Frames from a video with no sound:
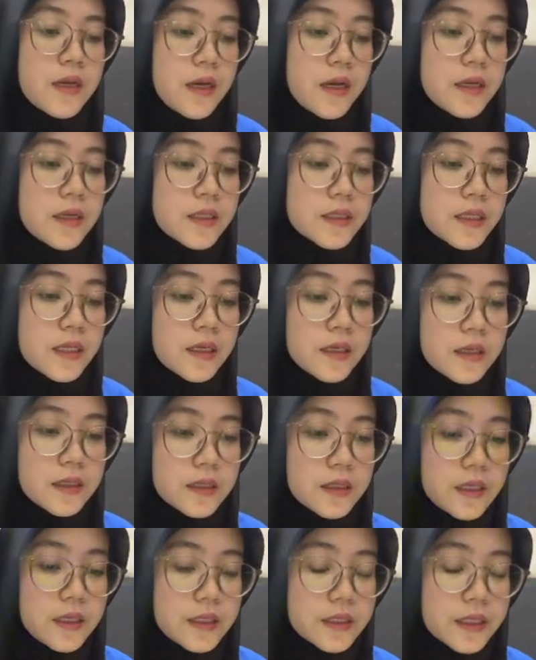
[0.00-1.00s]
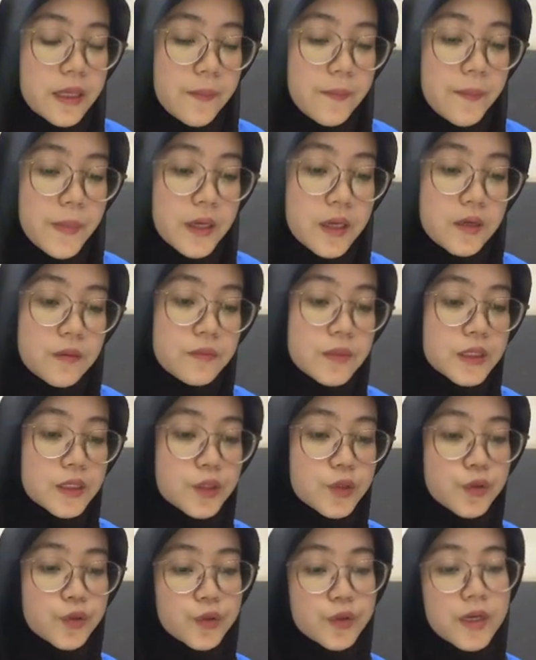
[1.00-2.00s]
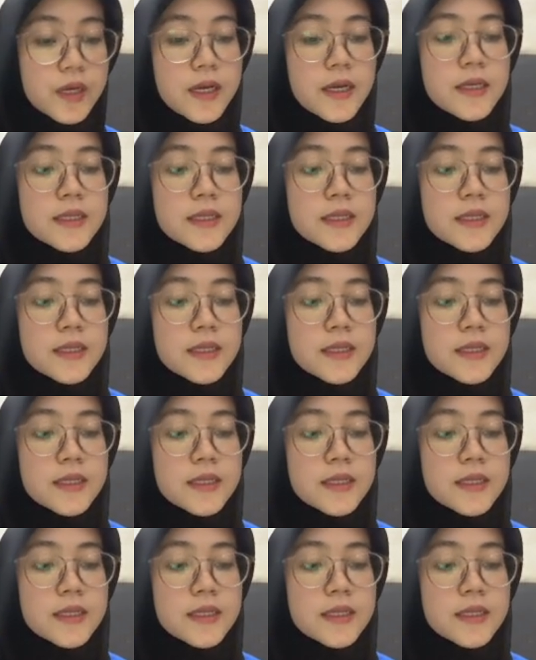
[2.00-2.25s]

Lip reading: And the example number 2,